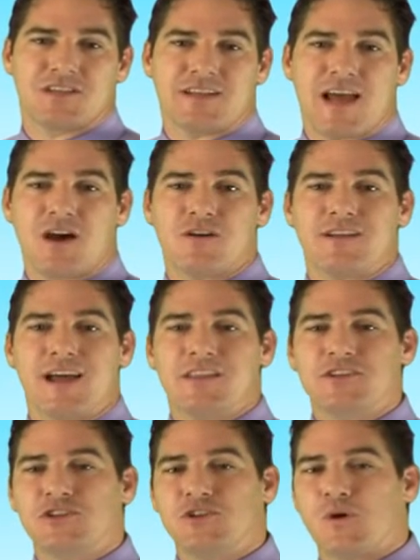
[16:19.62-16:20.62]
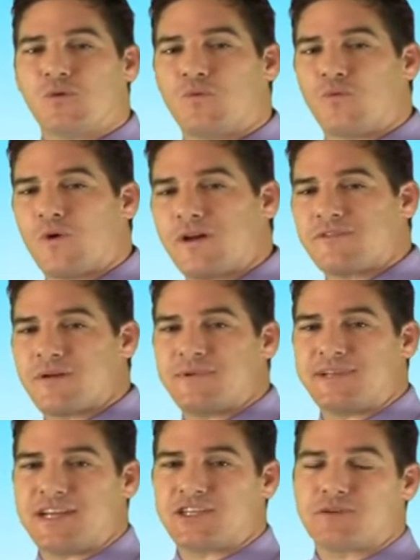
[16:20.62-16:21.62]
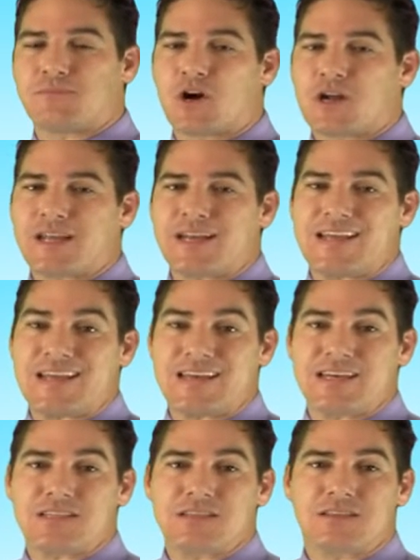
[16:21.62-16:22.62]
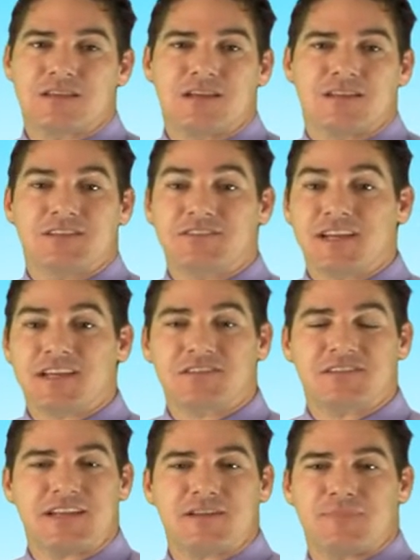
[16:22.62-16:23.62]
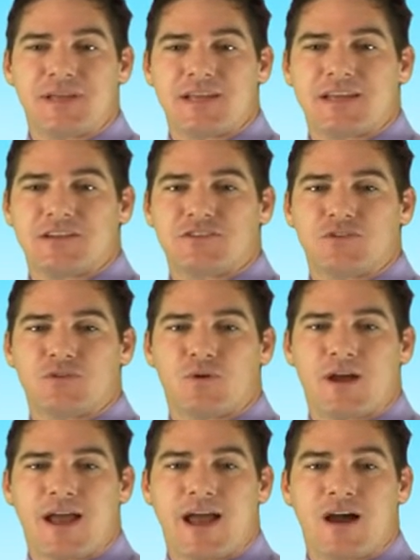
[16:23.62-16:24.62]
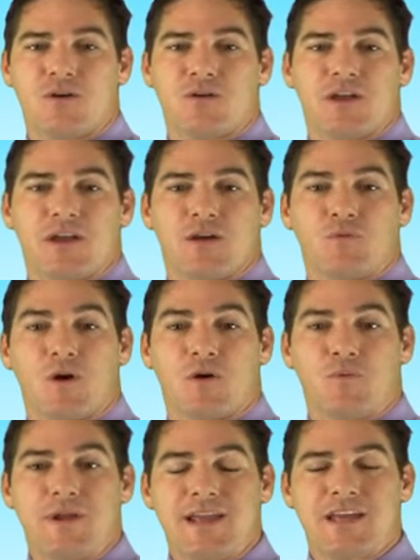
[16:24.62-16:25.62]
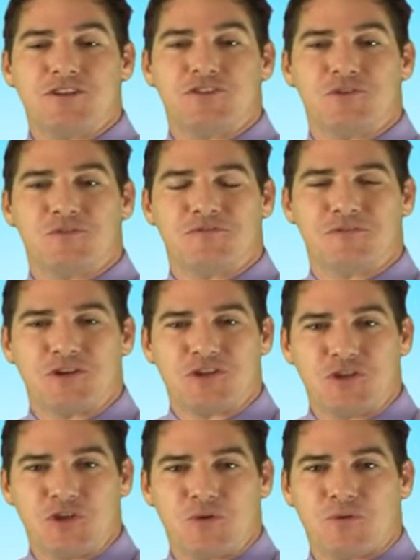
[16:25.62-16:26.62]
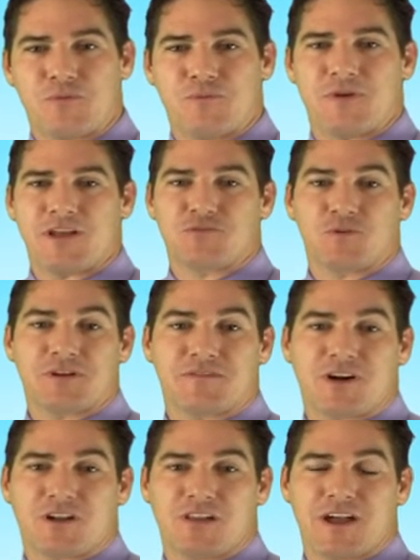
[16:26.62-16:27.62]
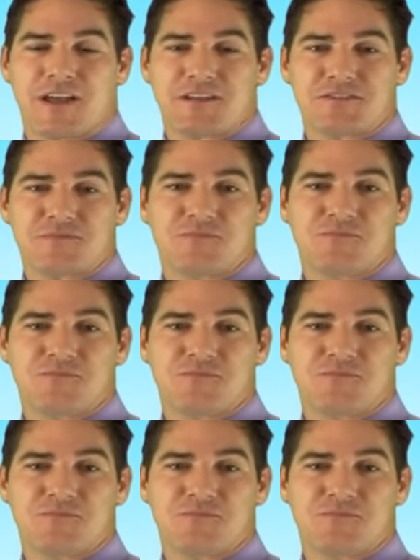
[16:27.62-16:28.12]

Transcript: Now that you know what reputation marketing is, let's take a sneak peek into how and what we can do for you as one of our clients.